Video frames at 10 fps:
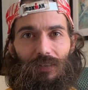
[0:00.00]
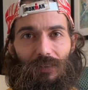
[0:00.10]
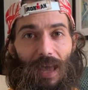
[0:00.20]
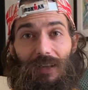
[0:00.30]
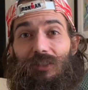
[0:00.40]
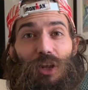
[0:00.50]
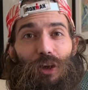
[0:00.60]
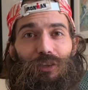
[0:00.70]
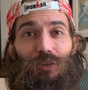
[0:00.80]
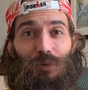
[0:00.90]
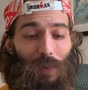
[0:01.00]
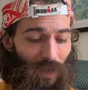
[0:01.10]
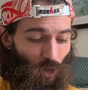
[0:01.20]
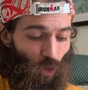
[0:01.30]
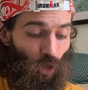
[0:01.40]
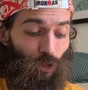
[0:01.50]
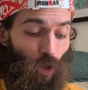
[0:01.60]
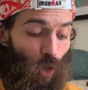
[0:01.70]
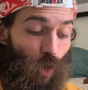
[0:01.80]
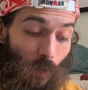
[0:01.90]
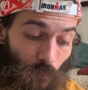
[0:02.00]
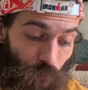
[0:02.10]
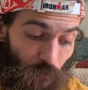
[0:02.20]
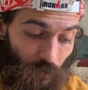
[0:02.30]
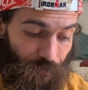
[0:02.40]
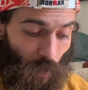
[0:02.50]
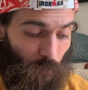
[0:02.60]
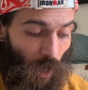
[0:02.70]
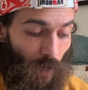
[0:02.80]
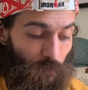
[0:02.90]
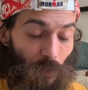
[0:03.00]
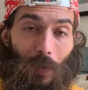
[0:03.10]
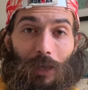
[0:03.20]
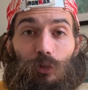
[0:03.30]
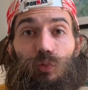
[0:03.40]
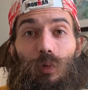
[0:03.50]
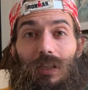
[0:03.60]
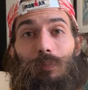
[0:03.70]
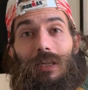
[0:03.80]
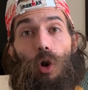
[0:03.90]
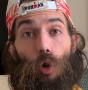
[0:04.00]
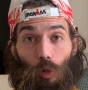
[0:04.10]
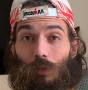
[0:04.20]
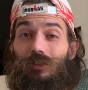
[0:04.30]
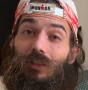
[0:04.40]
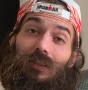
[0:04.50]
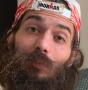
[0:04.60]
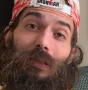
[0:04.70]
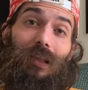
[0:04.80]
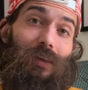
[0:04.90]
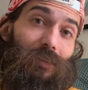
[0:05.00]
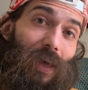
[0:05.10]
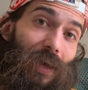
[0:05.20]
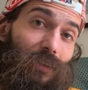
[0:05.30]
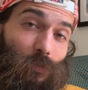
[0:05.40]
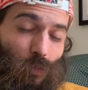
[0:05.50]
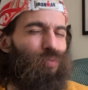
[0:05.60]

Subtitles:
That is not a good mango. Although sometimes the mangoes will be almost a little bit like that,